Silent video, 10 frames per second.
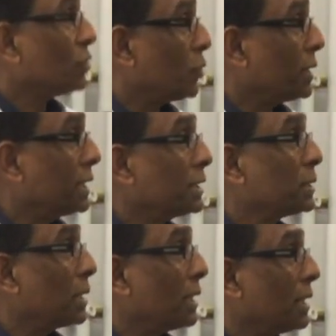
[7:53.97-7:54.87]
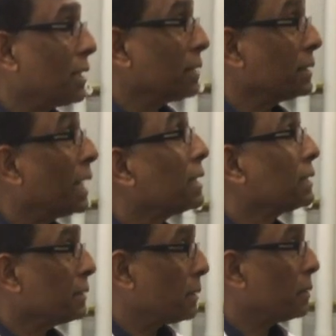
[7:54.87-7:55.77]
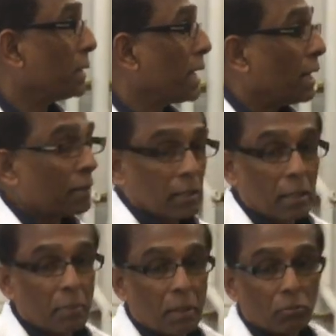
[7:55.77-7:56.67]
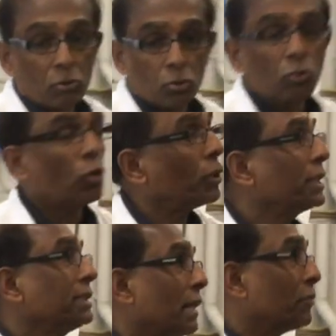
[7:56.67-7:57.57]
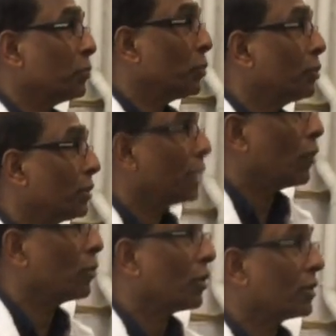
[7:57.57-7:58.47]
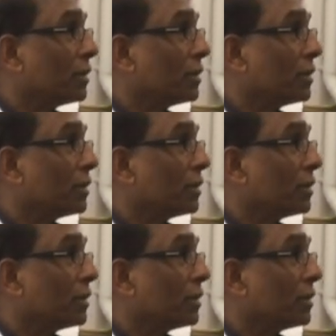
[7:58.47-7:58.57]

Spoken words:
So it is that there are about 2 coatings I have to put down on